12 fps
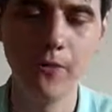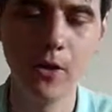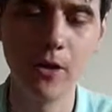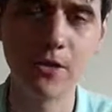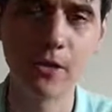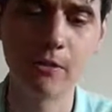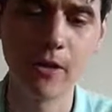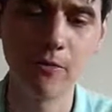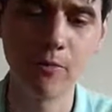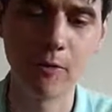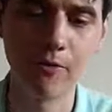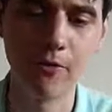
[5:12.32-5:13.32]
Nice and
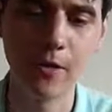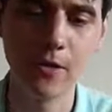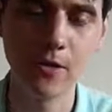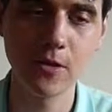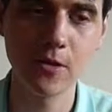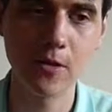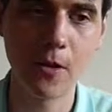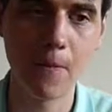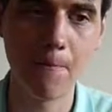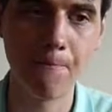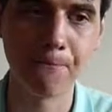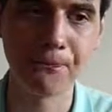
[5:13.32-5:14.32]
crisp at first.
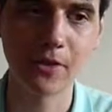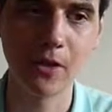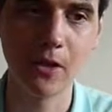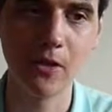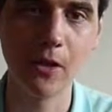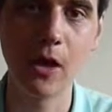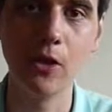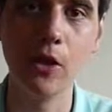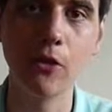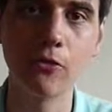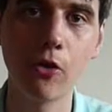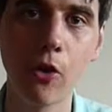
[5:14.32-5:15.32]
you get a
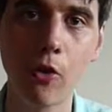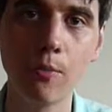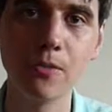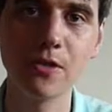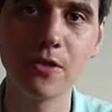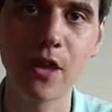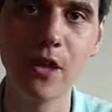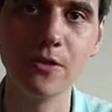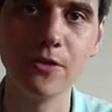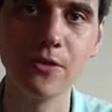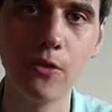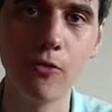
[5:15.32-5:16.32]
lot of hops
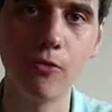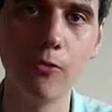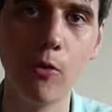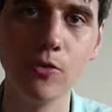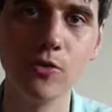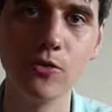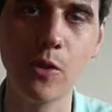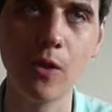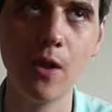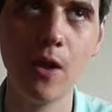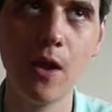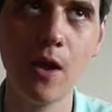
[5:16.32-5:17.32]
and enough malts as
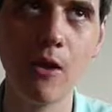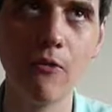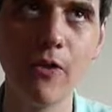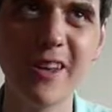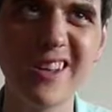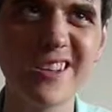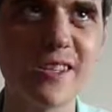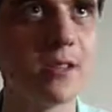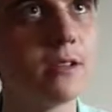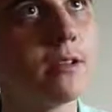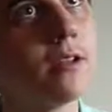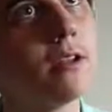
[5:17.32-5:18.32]
well. I think
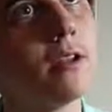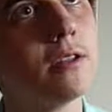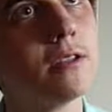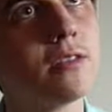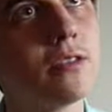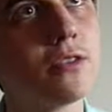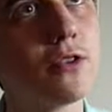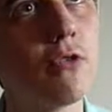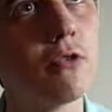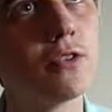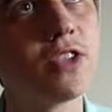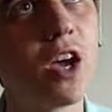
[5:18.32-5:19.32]
it's
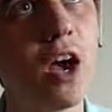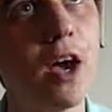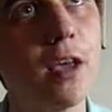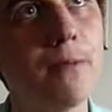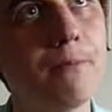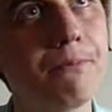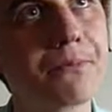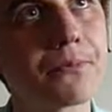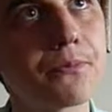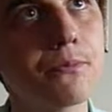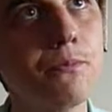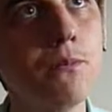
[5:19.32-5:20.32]
sort of a tie.
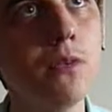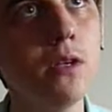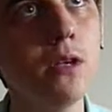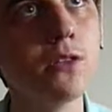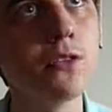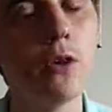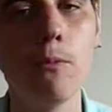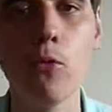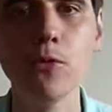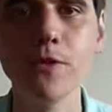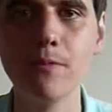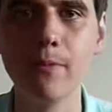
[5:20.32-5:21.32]
It's not a
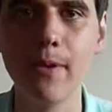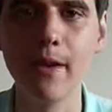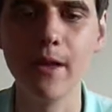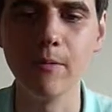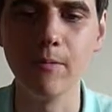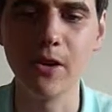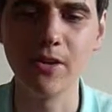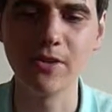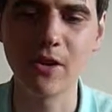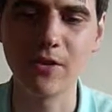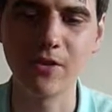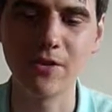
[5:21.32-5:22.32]
malty beer, but
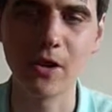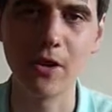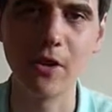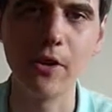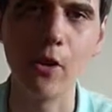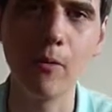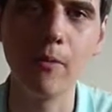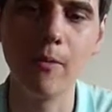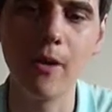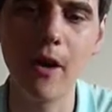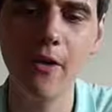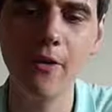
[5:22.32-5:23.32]
it's not entirely hoppy
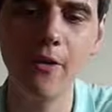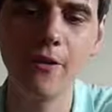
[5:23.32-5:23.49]
beer either.